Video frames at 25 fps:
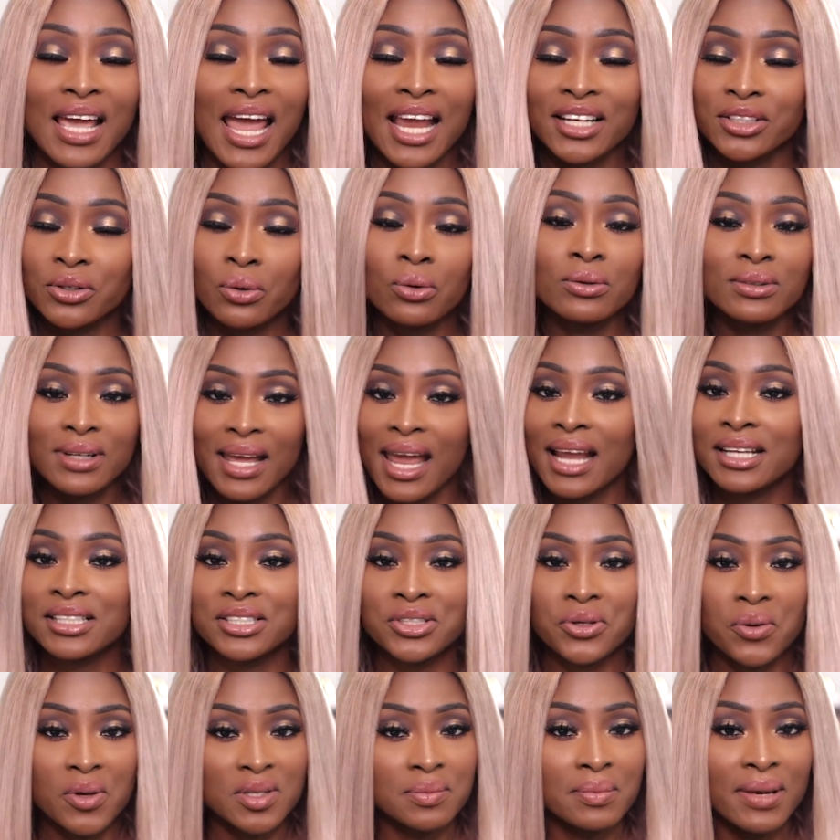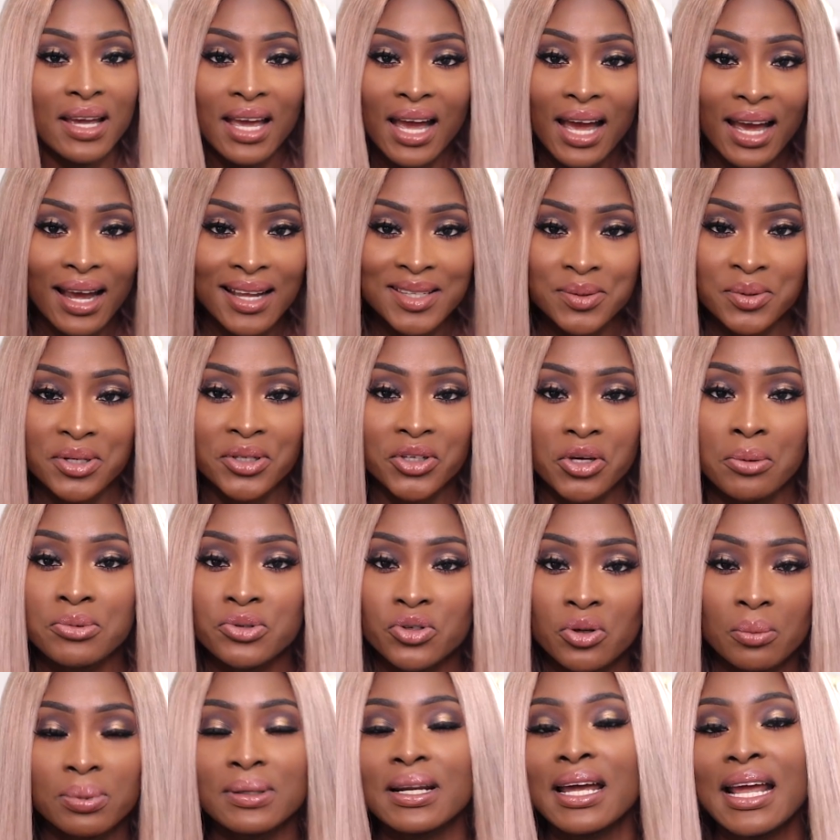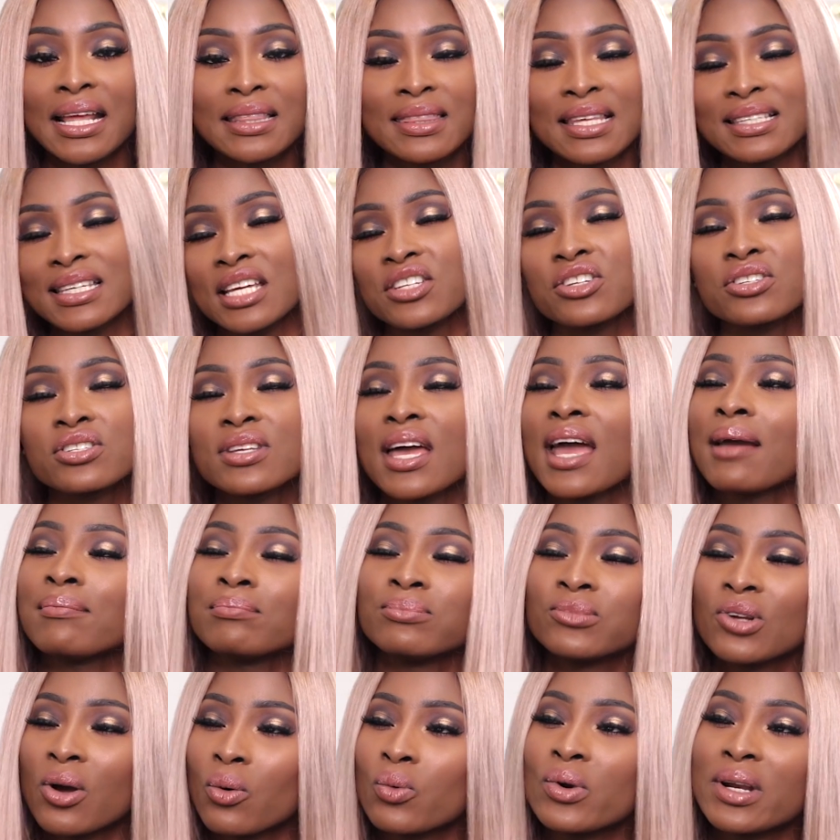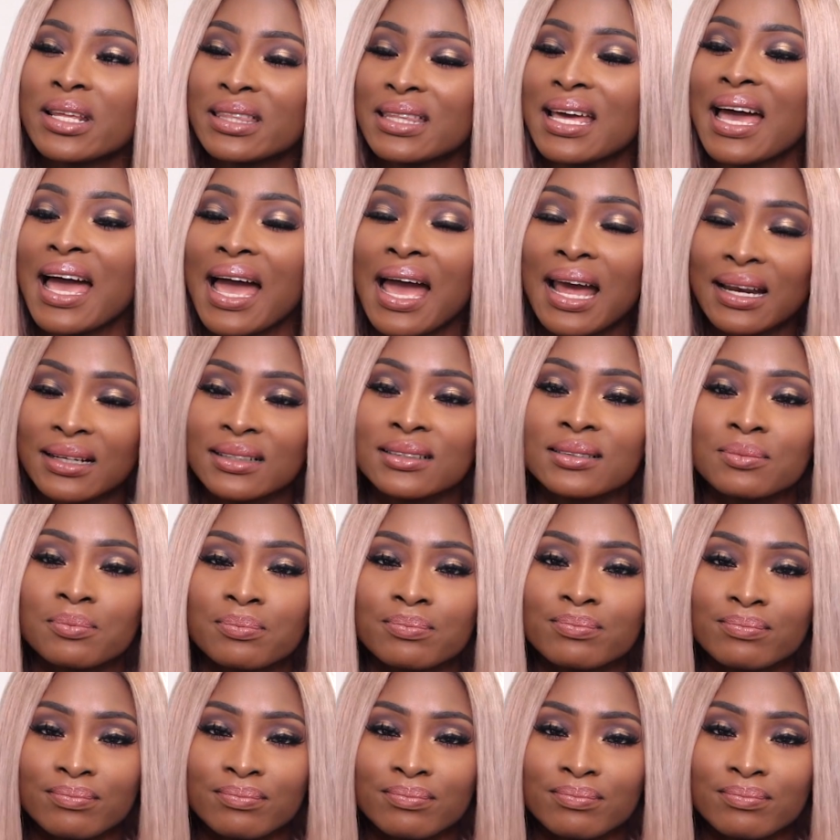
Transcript: I don't like to use my hands when it comes to applying things. I just, I'm not really the hand